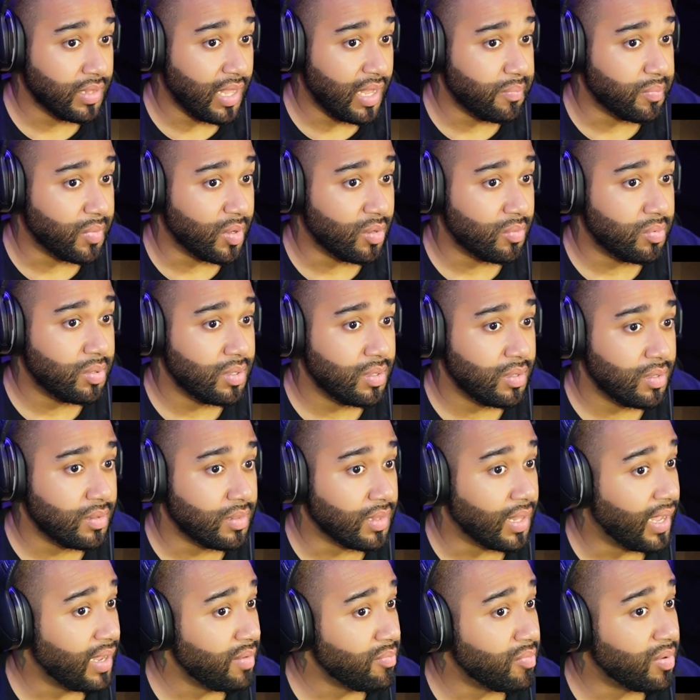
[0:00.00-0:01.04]
Light
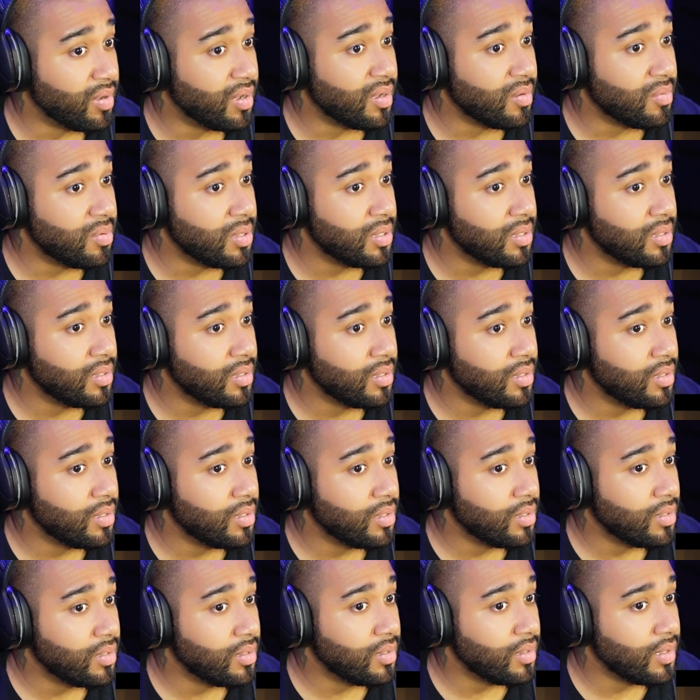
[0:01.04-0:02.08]
bulb.
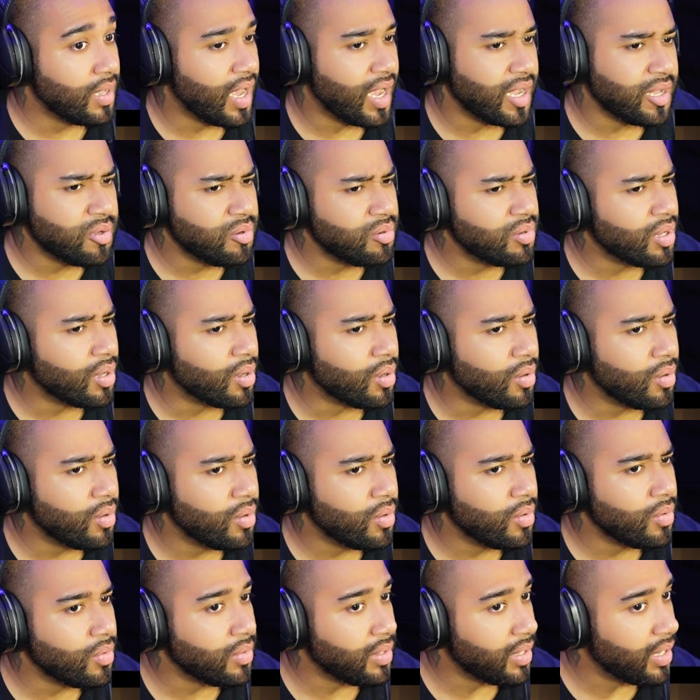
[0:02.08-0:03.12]
How you know?
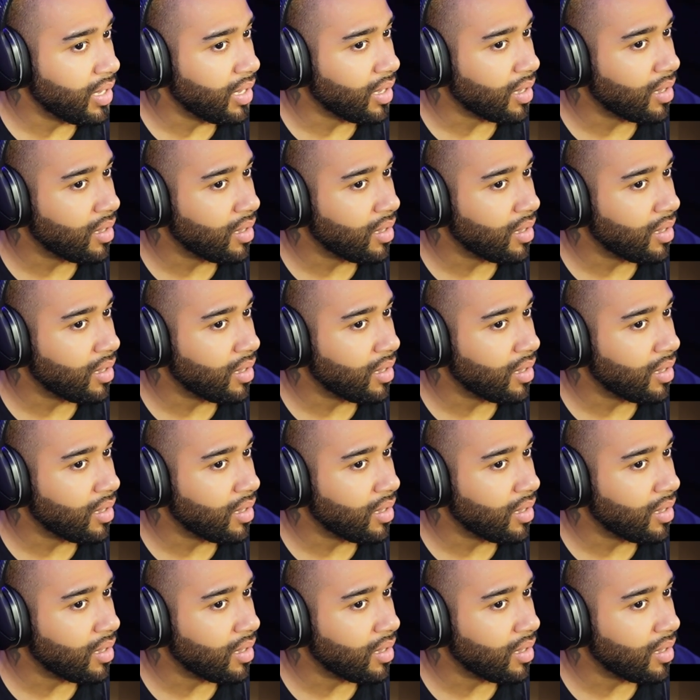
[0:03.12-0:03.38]
Yeah.